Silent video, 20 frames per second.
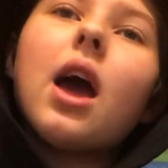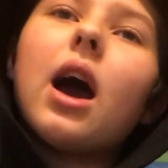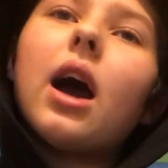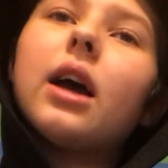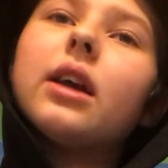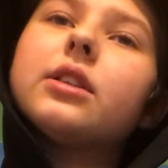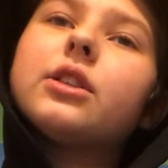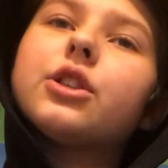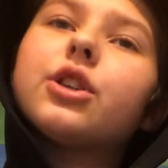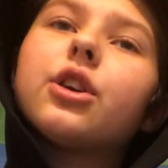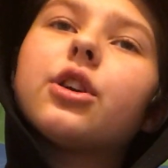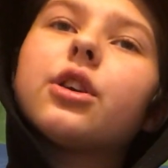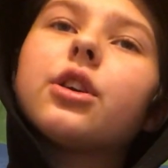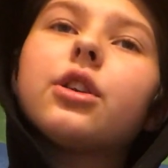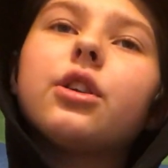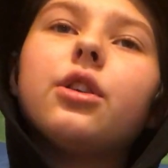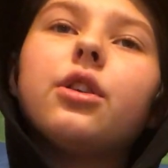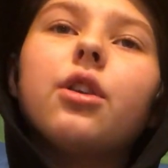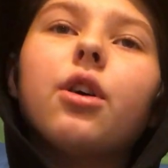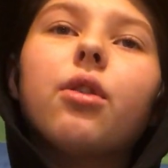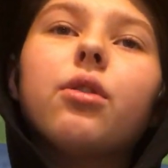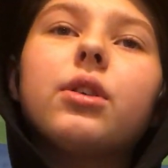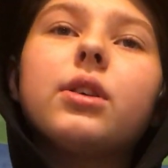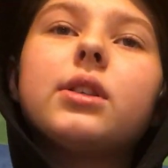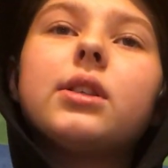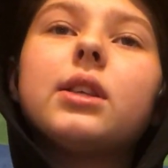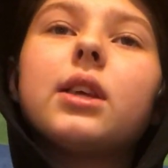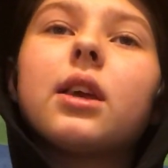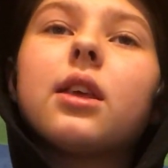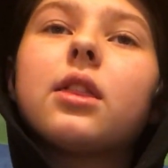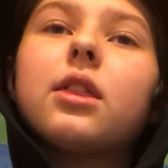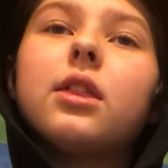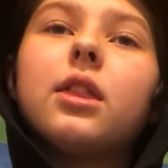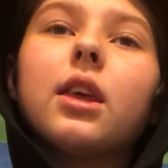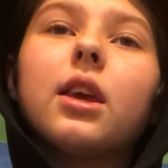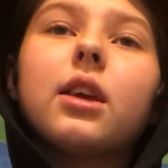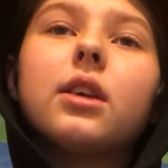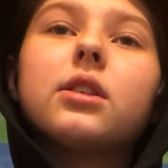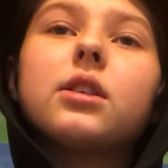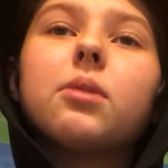I started noticing
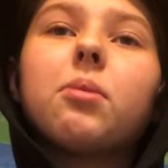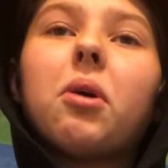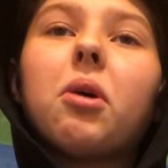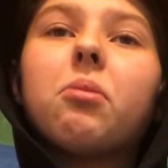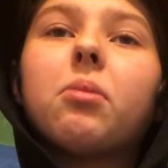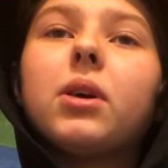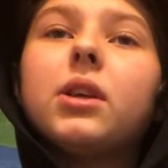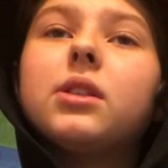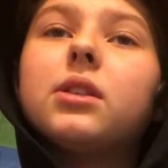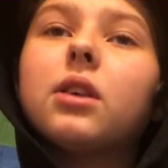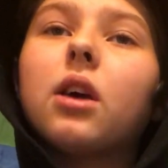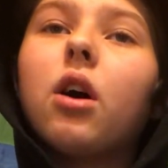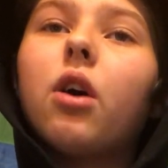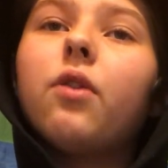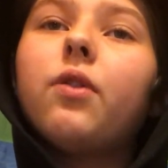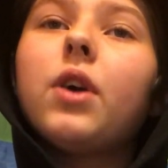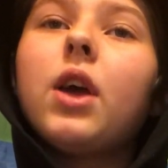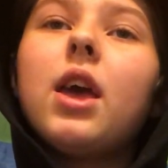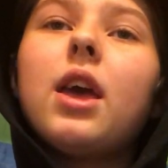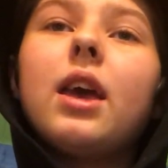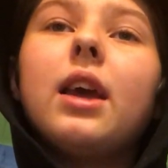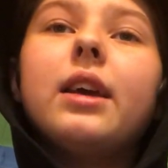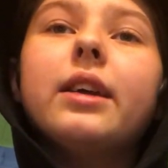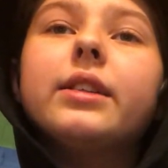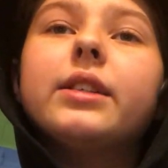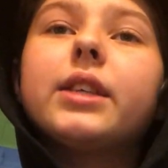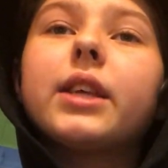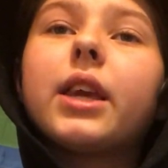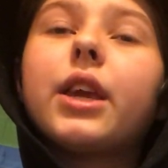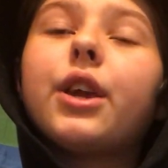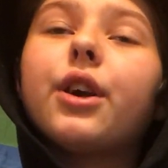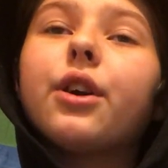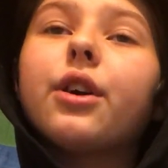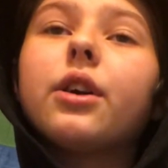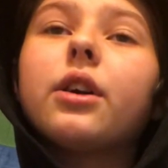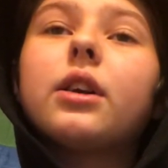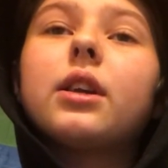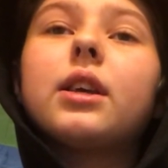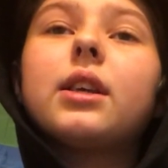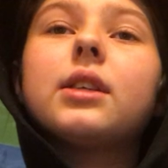things about myself,
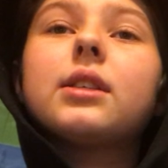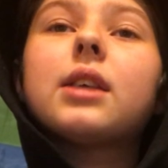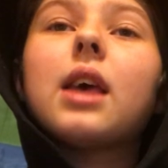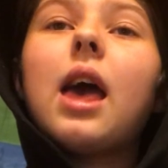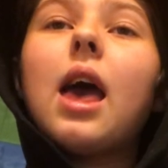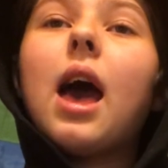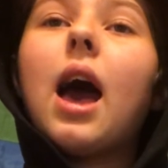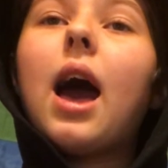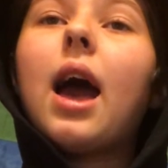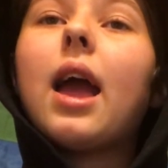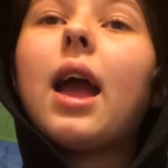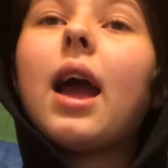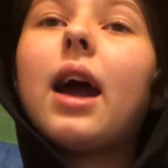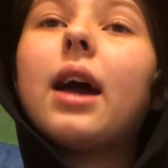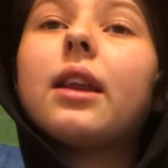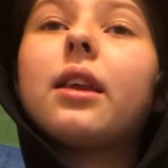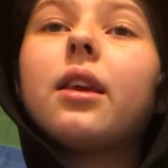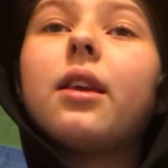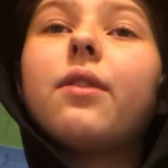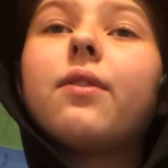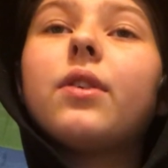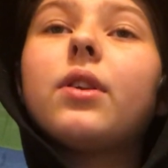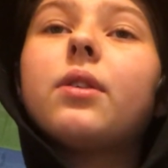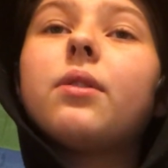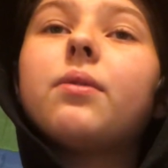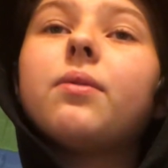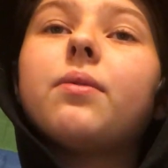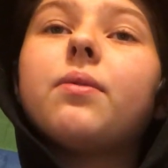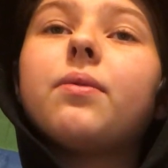insecurities I hadn't even